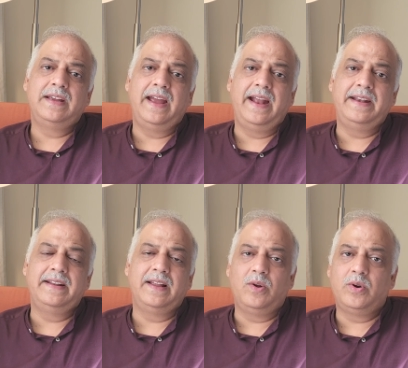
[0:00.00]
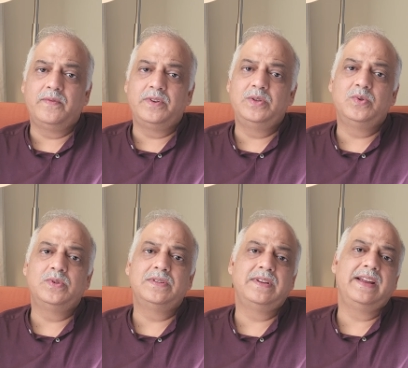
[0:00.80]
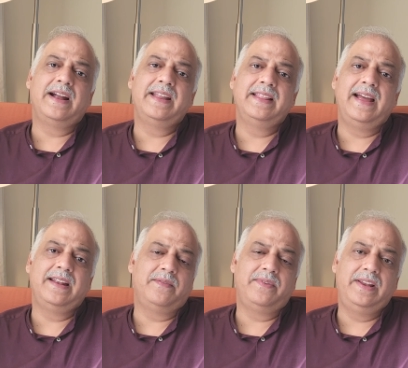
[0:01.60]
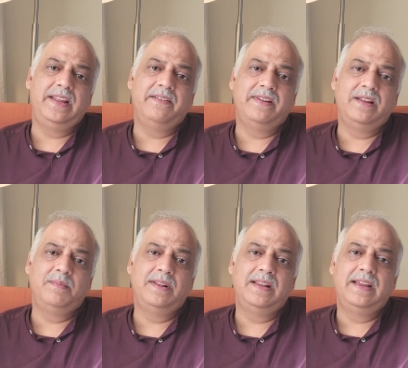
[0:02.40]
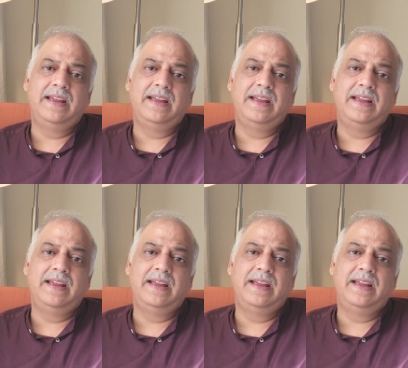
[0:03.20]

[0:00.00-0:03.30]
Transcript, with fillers: and a lot of resources regarding that are freely available,